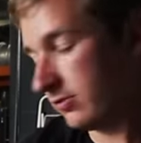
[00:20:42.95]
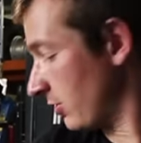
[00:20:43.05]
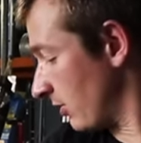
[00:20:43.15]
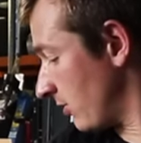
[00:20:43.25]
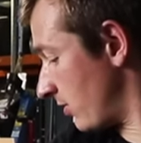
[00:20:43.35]

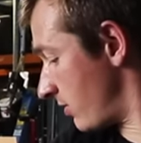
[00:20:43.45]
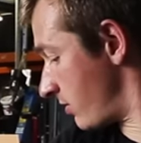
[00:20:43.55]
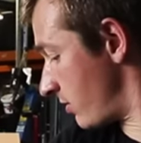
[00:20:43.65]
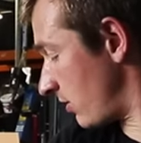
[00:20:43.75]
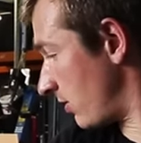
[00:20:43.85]
So
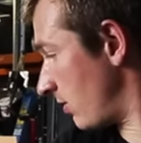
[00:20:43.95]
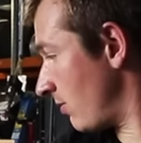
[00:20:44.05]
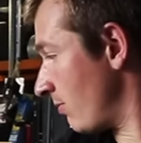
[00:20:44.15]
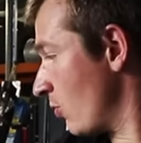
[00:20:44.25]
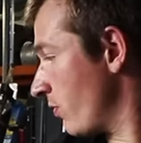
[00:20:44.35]

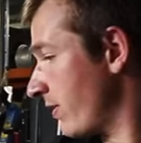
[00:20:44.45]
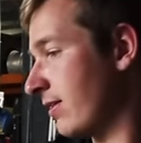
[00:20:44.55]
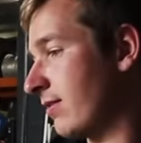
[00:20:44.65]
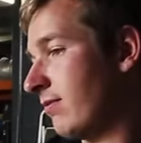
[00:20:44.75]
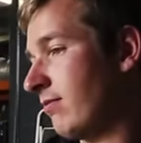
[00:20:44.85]

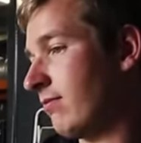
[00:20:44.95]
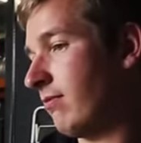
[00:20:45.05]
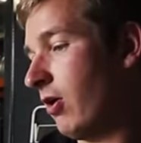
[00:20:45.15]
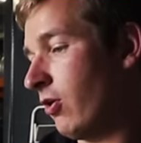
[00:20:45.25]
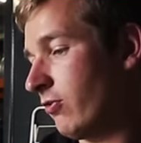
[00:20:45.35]
moving
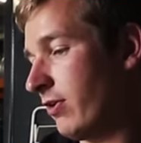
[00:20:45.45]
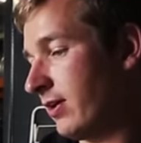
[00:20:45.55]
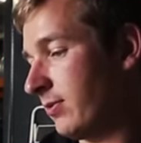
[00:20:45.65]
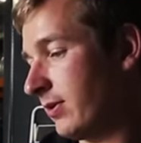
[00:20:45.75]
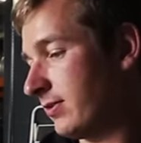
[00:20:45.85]
more
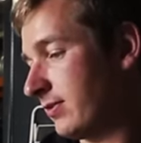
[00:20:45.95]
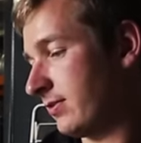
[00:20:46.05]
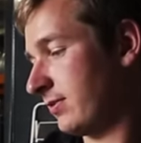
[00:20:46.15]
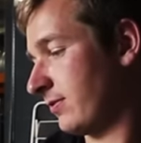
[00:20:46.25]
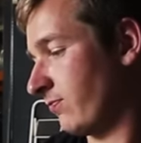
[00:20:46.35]
rearward,
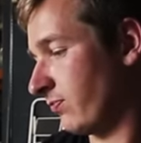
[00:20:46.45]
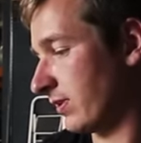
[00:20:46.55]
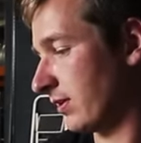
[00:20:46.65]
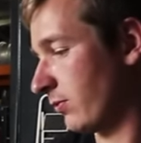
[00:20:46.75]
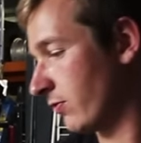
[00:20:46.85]

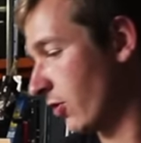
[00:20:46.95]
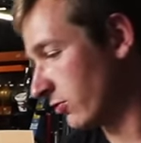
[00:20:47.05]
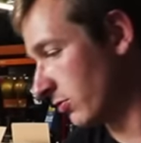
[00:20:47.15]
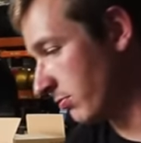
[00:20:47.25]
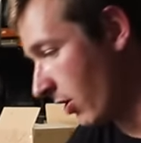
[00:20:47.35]
we've
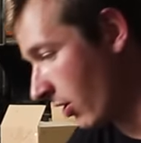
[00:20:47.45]
got some